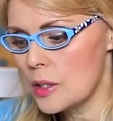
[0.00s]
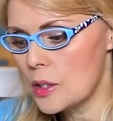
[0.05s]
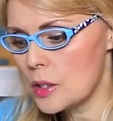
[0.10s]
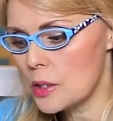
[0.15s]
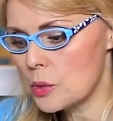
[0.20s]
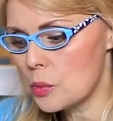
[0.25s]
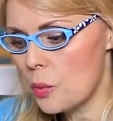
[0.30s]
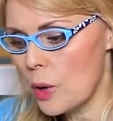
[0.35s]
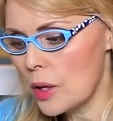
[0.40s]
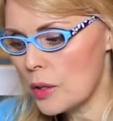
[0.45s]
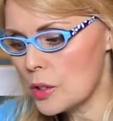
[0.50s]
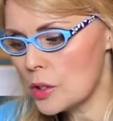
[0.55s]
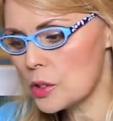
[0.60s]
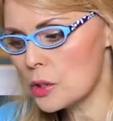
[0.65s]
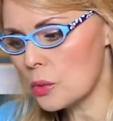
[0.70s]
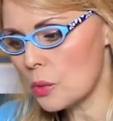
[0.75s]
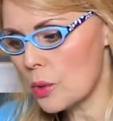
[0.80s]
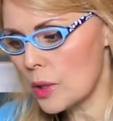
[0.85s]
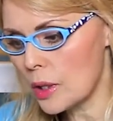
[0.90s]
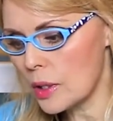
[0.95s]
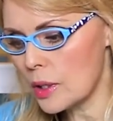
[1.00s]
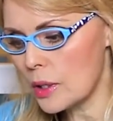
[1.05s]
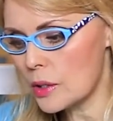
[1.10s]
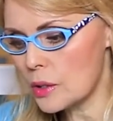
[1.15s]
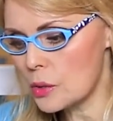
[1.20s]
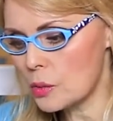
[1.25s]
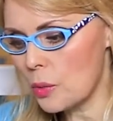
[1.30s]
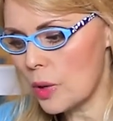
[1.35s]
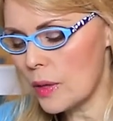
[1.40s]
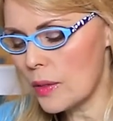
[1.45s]
just one story,
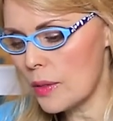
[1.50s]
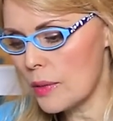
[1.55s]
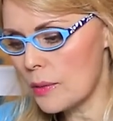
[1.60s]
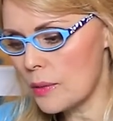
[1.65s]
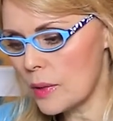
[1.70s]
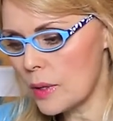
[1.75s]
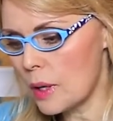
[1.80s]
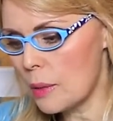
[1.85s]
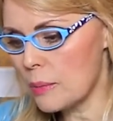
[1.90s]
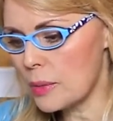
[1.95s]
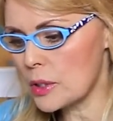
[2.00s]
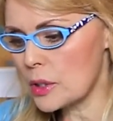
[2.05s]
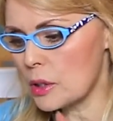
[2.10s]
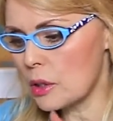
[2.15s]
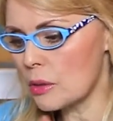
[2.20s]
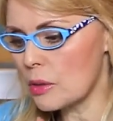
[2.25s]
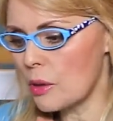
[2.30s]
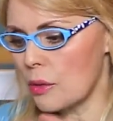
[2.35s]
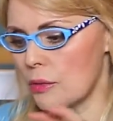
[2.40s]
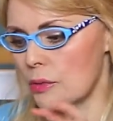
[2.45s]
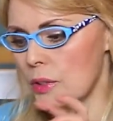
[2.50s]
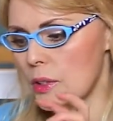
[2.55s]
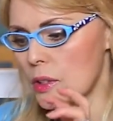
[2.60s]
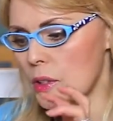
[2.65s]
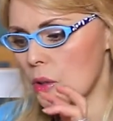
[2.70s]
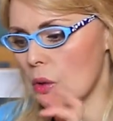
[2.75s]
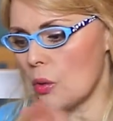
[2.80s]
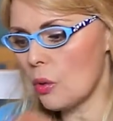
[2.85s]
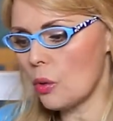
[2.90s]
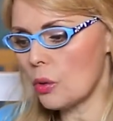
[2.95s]
here's one episode of
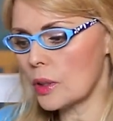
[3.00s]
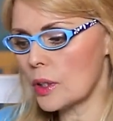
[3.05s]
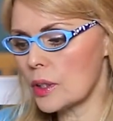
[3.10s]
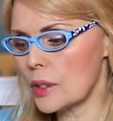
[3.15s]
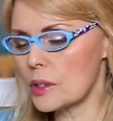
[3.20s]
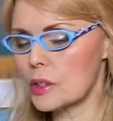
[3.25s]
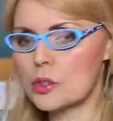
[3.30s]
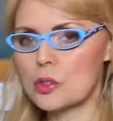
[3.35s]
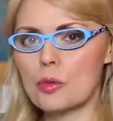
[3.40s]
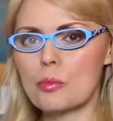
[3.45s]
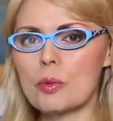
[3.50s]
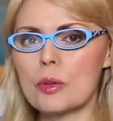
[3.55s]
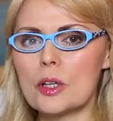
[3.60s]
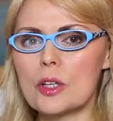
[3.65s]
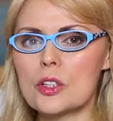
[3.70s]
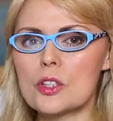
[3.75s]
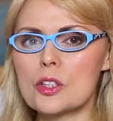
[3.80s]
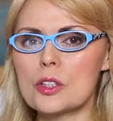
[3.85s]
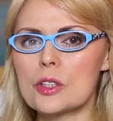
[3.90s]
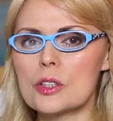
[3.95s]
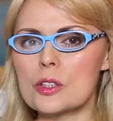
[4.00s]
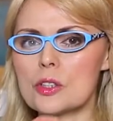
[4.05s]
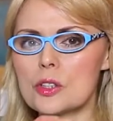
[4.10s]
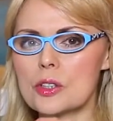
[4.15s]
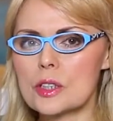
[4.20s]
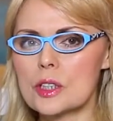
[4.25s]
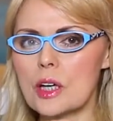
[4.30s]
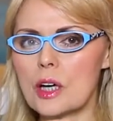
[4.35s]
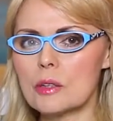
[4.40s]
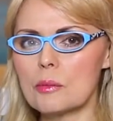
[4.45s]
this whole, his tribulation is
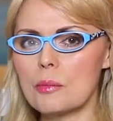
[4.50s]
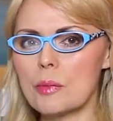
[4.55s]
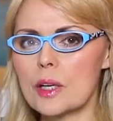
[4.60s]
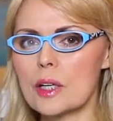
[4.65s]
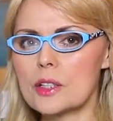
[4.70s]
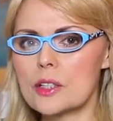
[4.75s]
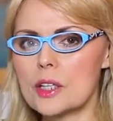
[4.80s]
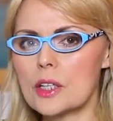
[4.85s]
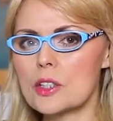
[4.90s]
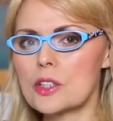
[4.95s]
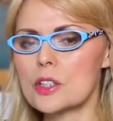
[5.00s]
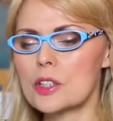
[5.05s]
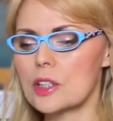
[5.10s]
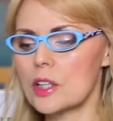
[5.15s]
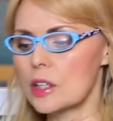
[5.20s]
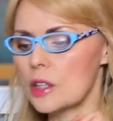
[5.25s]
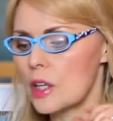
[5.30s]
just caught my attention.